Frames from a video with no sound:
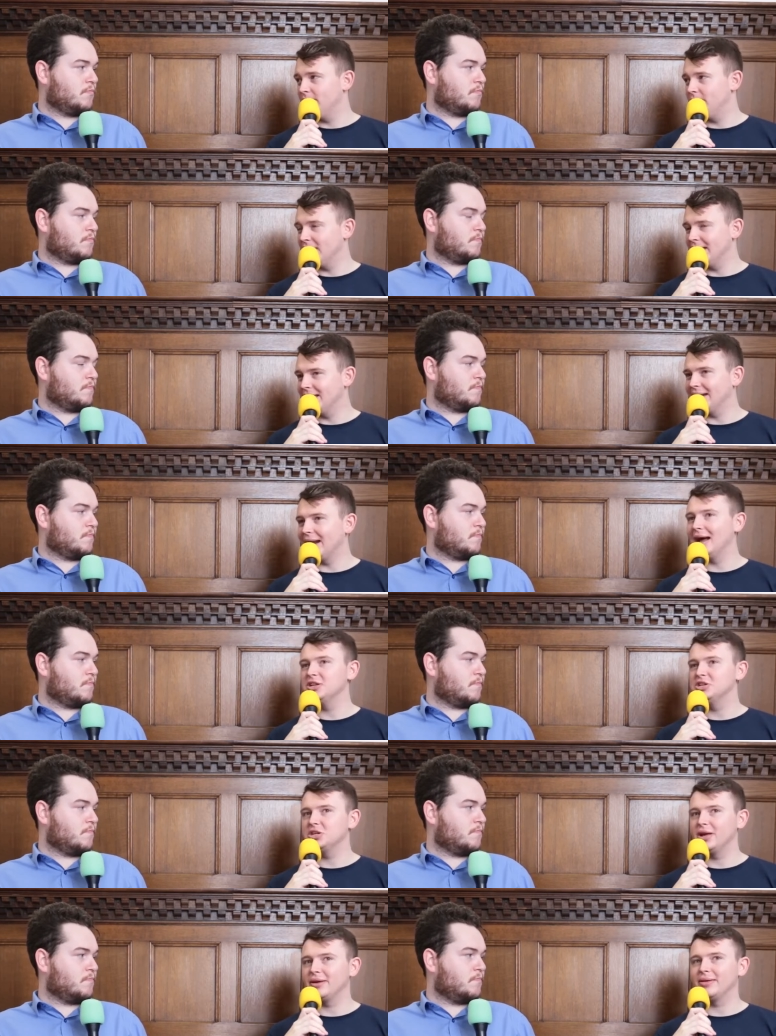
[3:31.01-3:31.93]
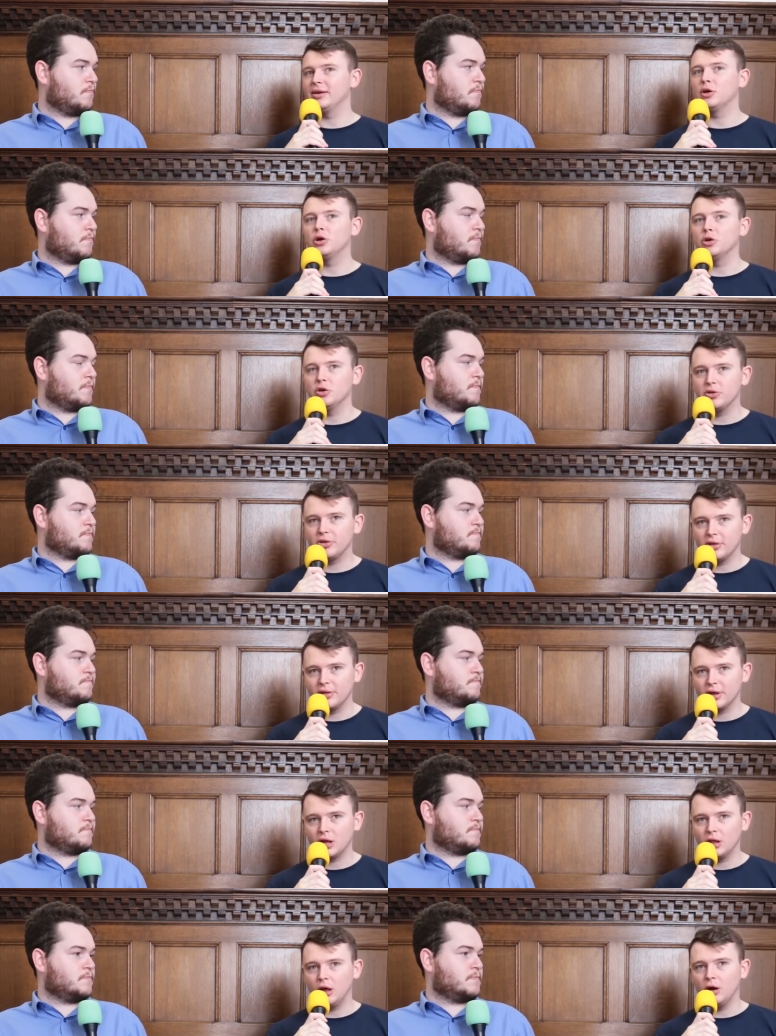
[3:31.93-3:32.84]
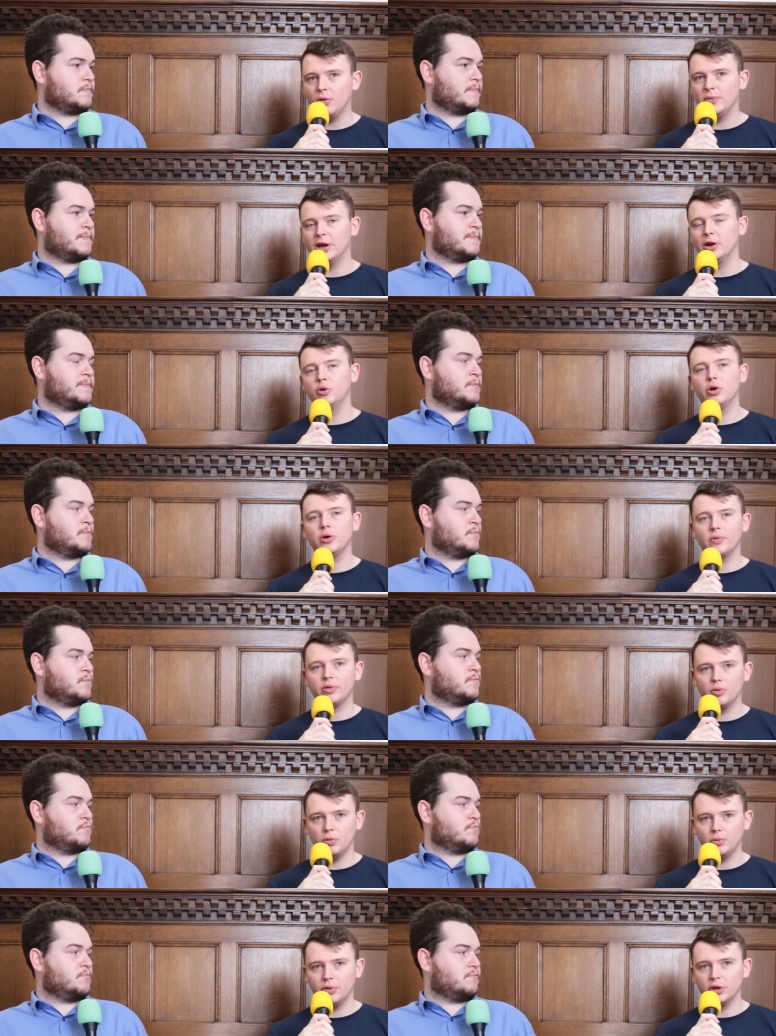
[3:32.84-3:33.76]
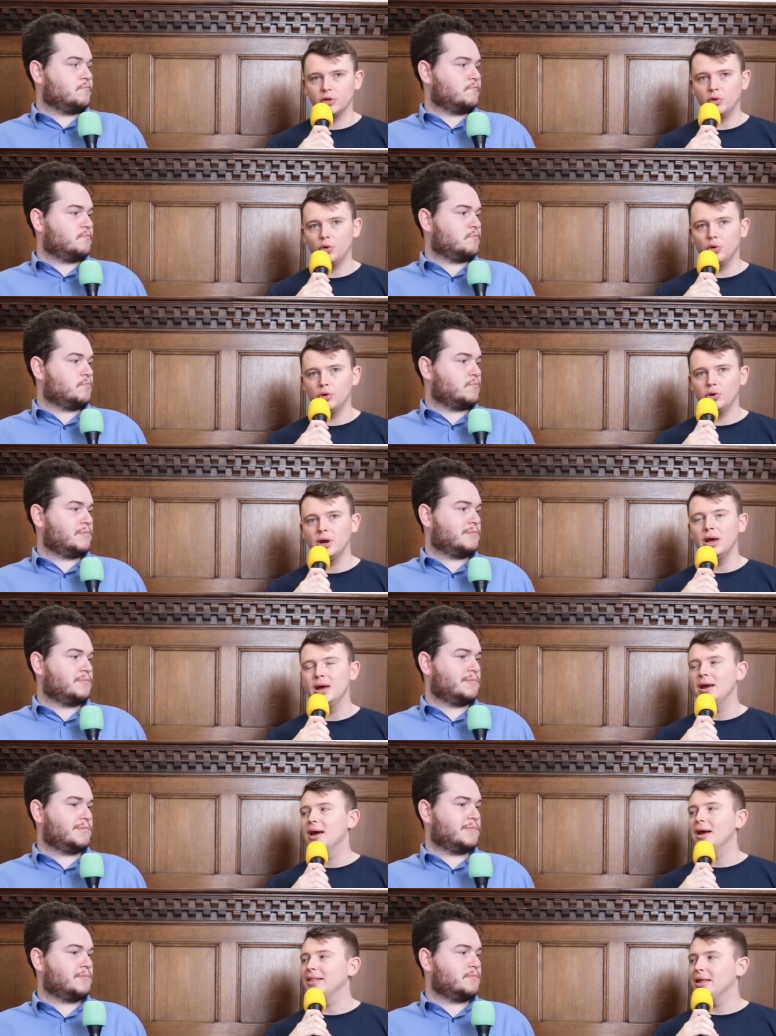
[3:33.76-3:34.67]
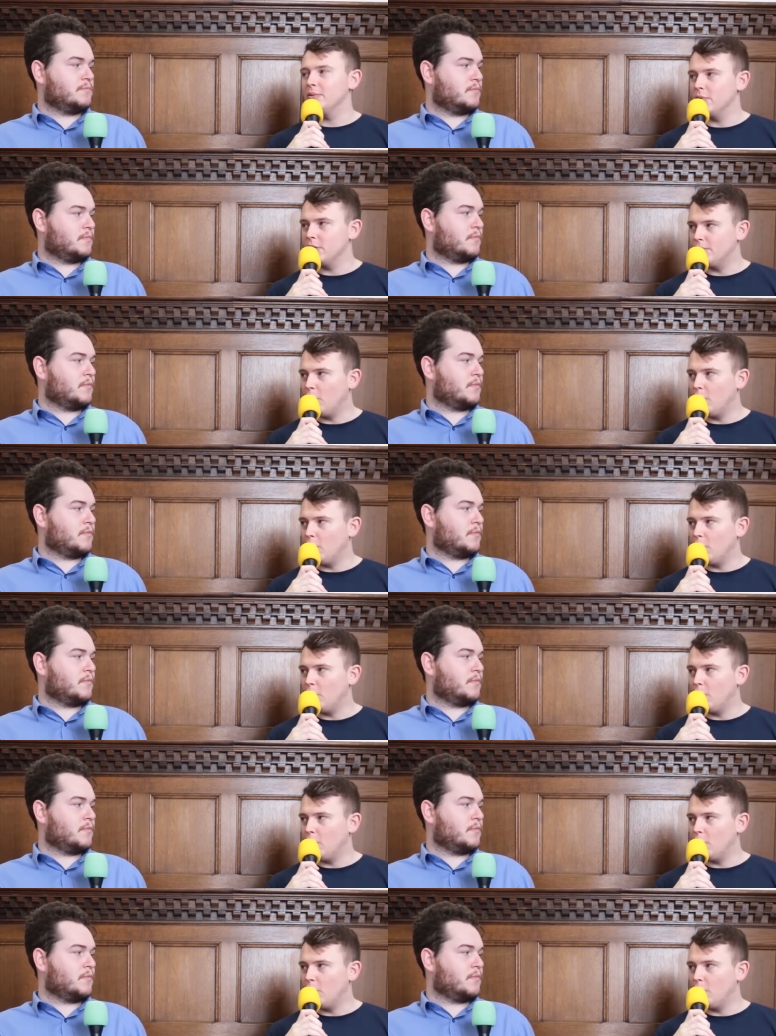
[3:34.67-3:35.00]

Speaker 1: But he gradually, I think, got used to the club, and I know he was only on loan, and then we